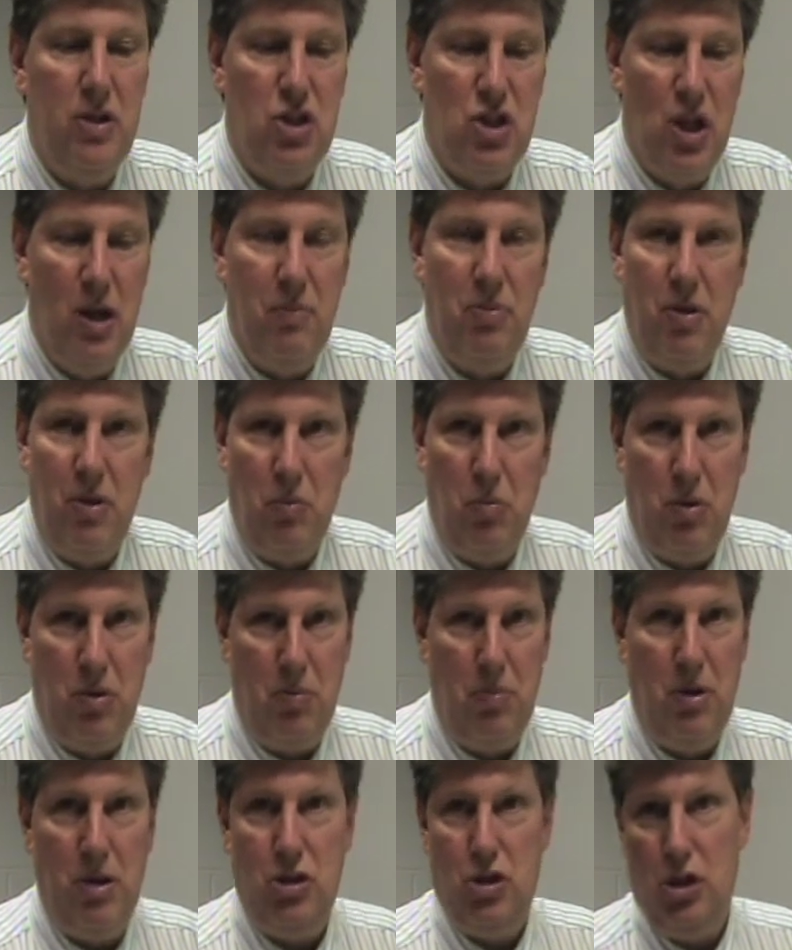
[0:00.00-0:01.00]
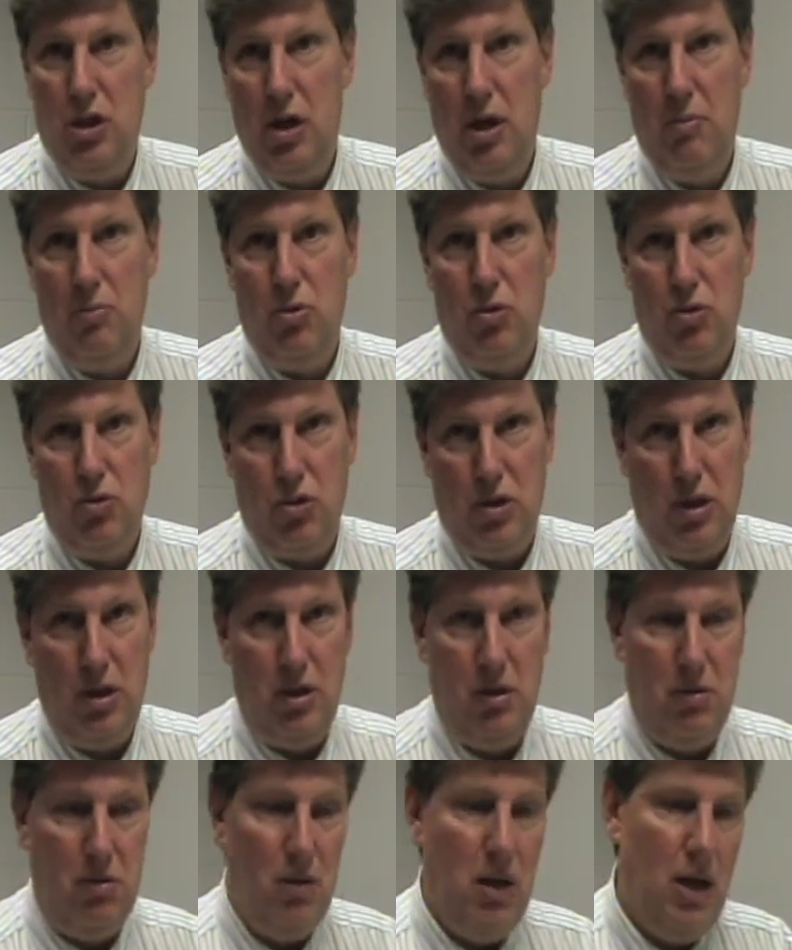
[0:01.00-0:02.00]
something with a bunch of numbers
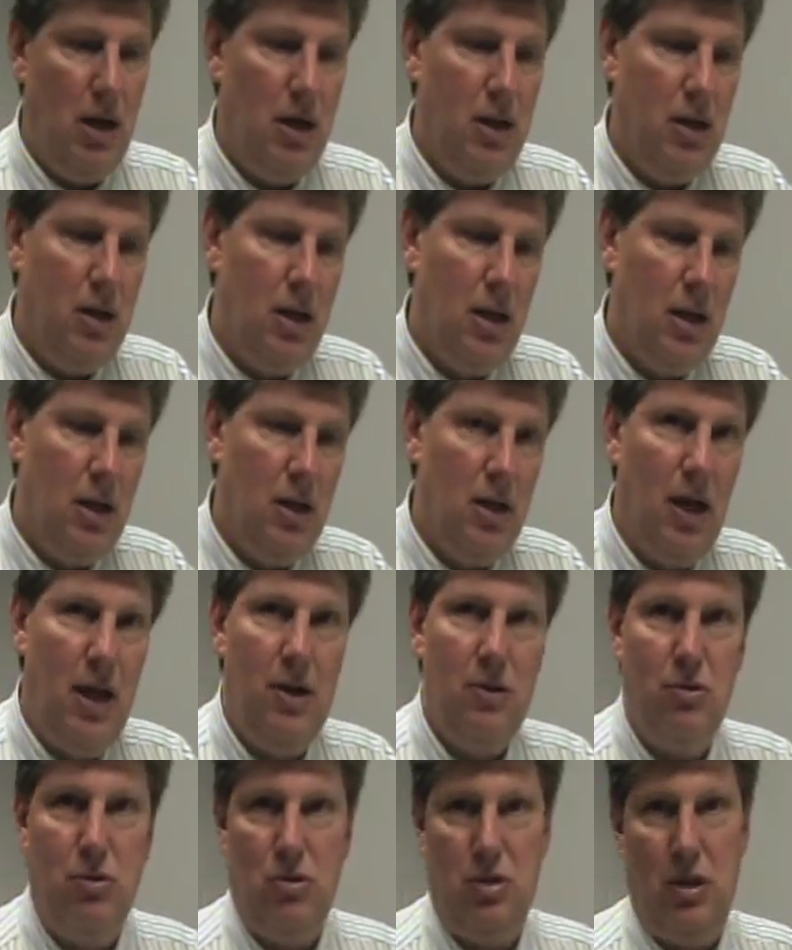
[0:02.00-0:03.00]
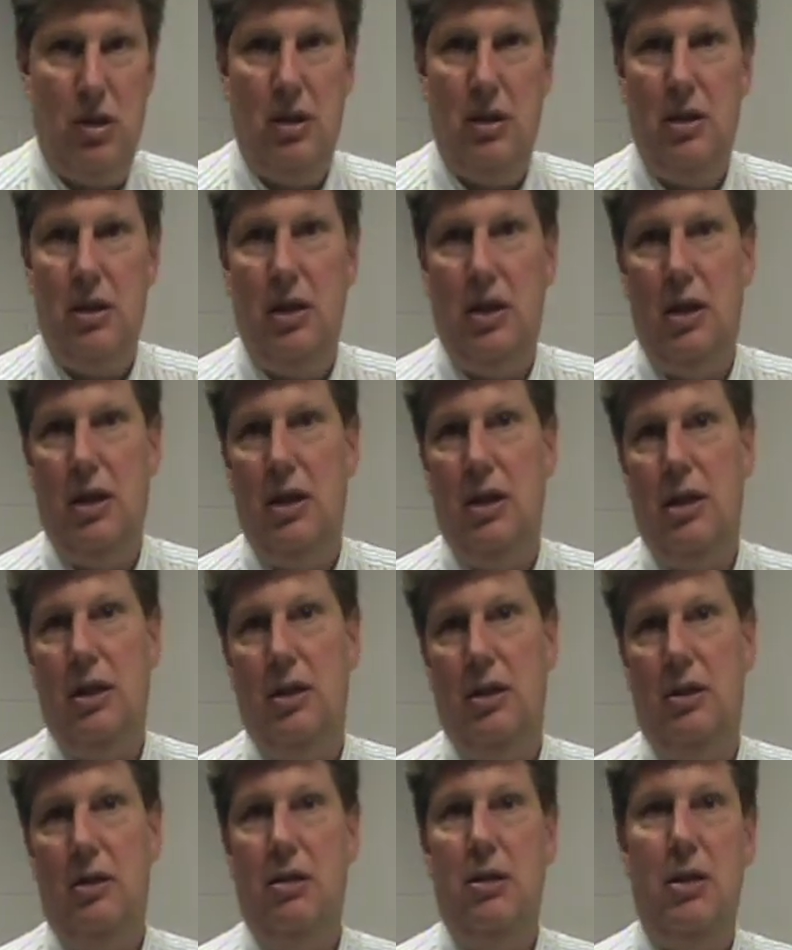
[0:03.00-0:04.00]
and letters and
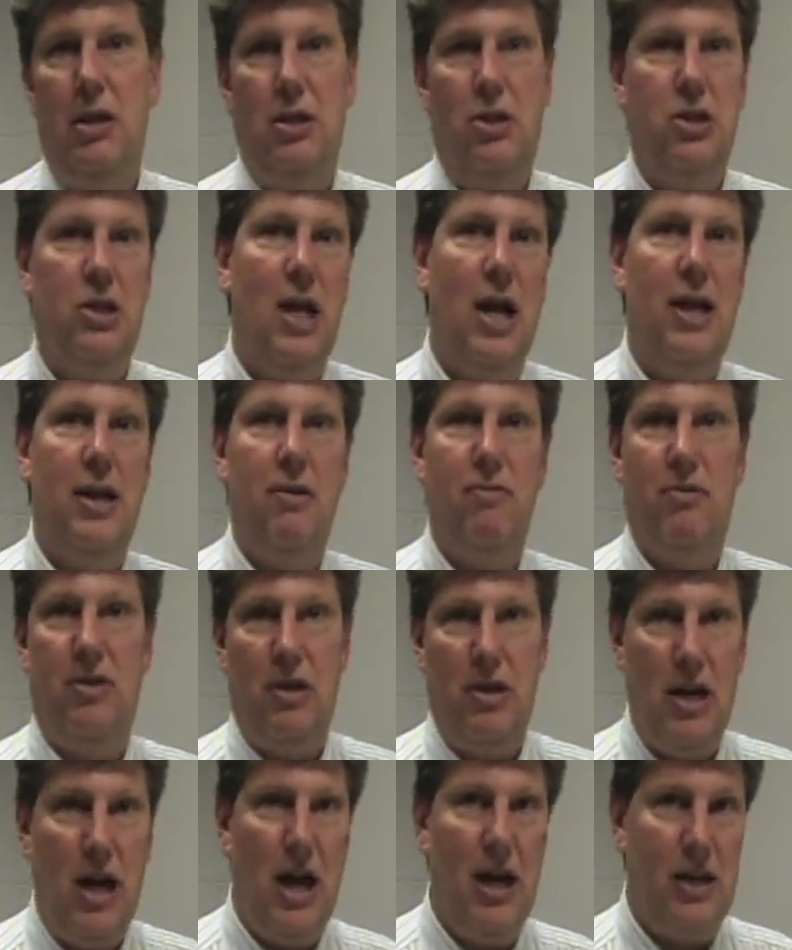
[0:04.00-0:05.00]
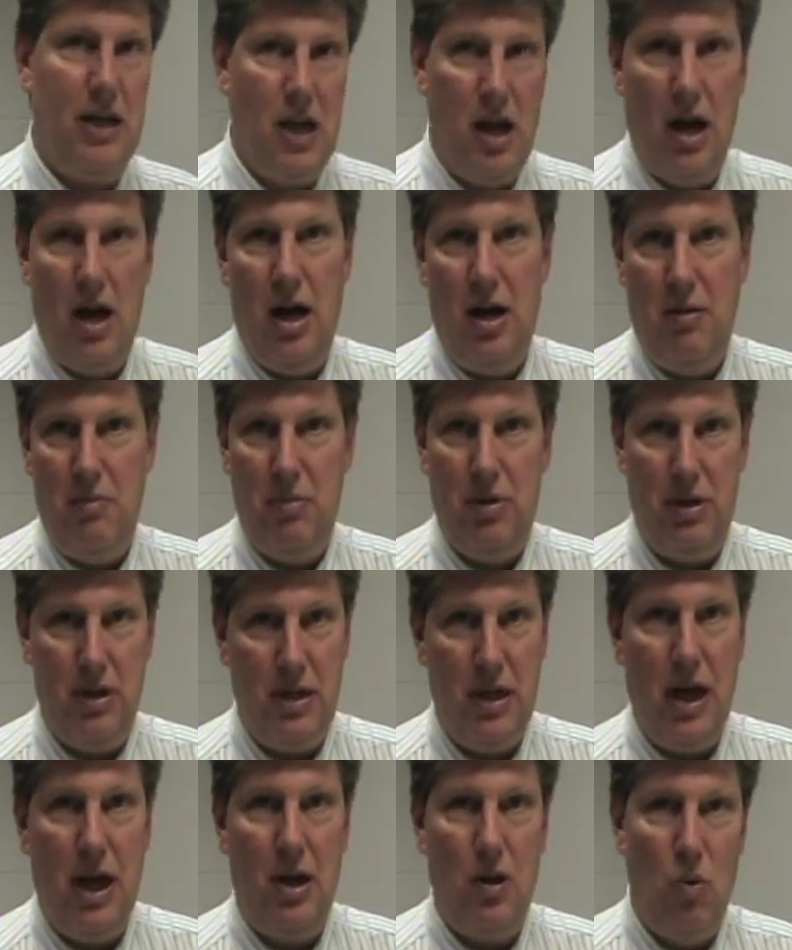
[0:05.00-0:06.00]
it's not even a .com but
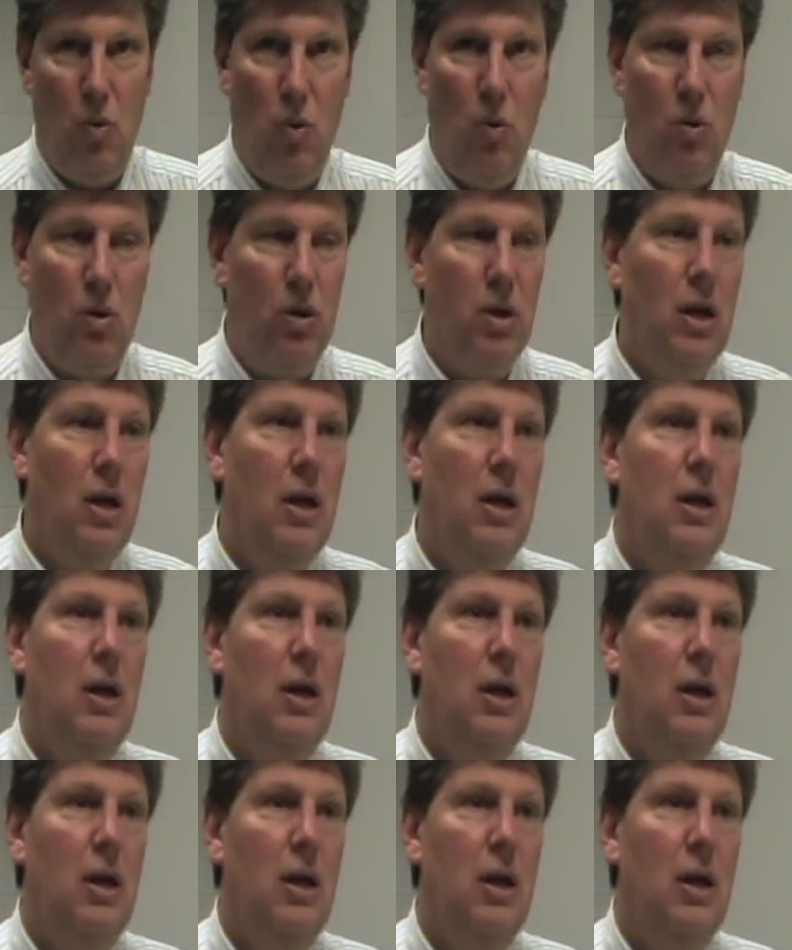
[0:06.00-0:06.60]
a .org,